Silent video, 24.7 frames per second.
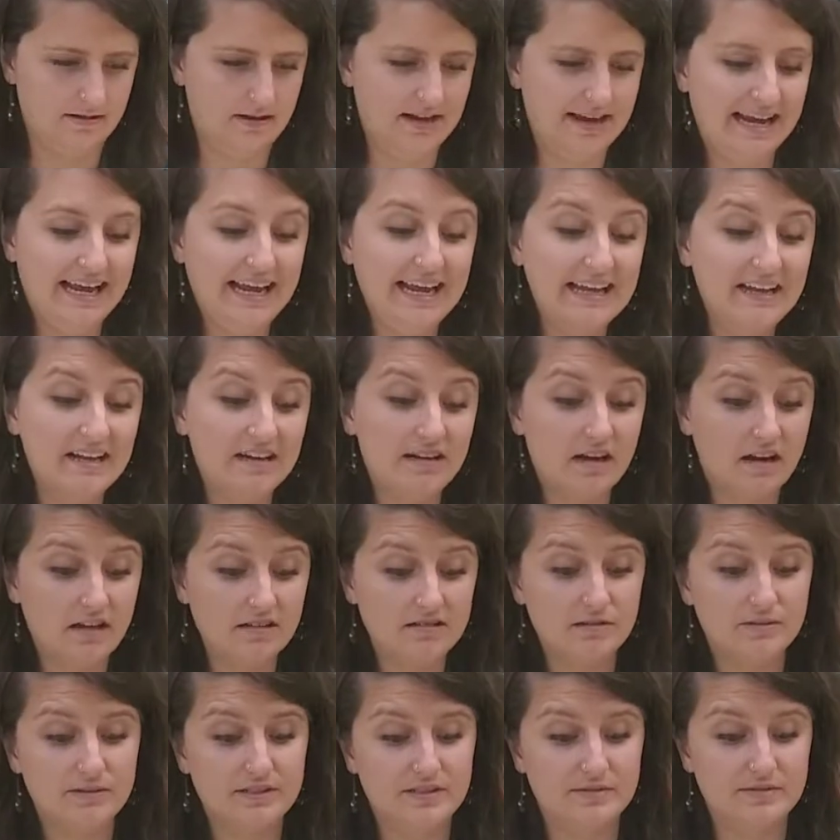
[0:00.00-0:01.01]
And
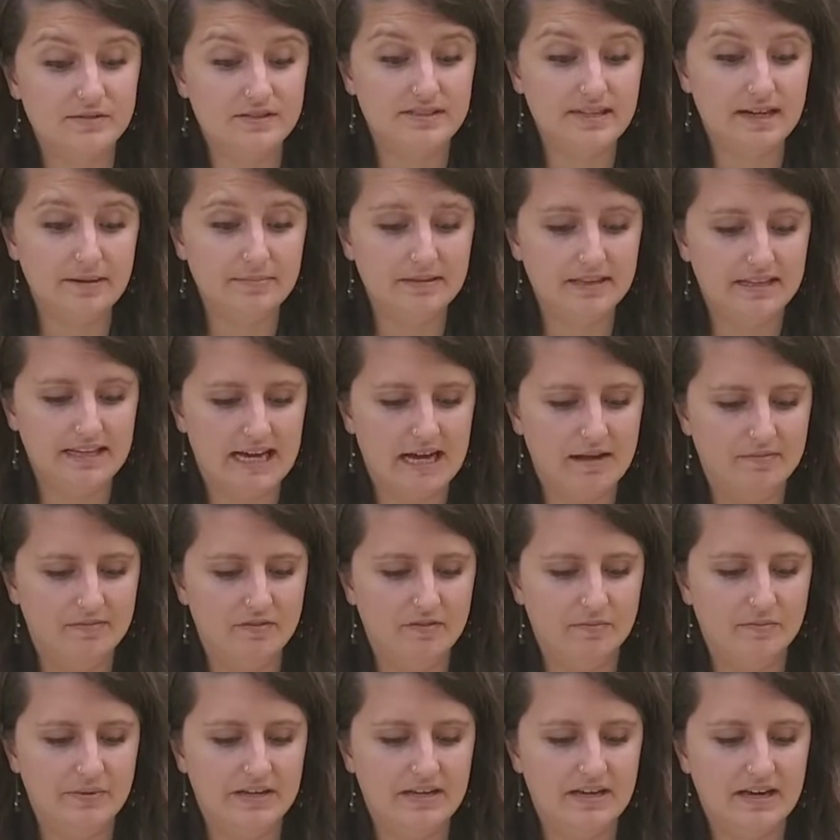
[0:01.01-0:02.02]
also it's doubly helpful
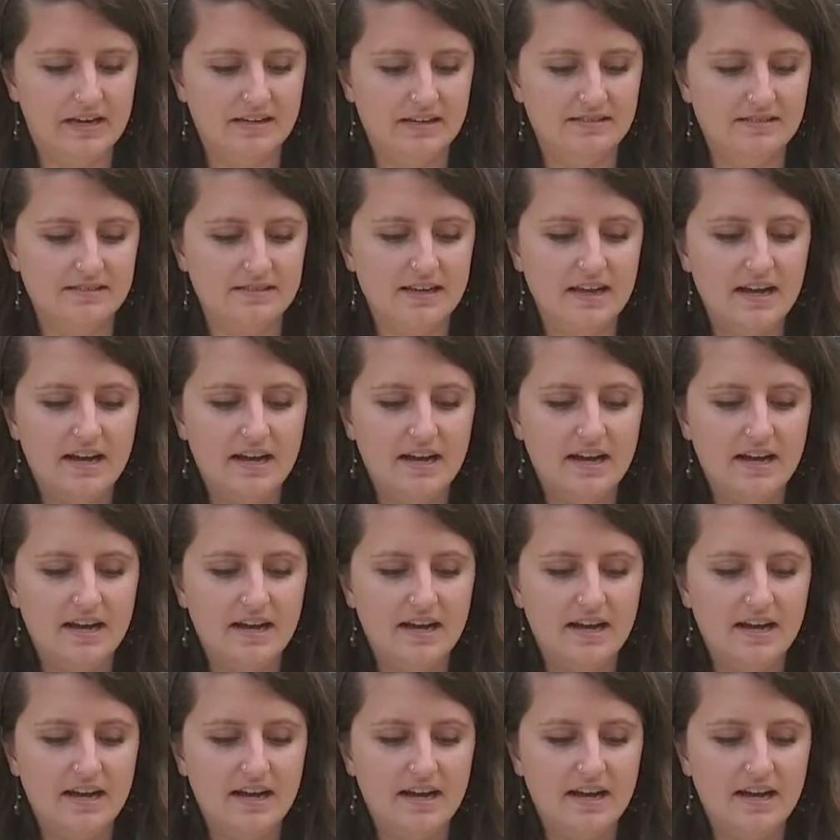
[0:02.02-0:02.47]
because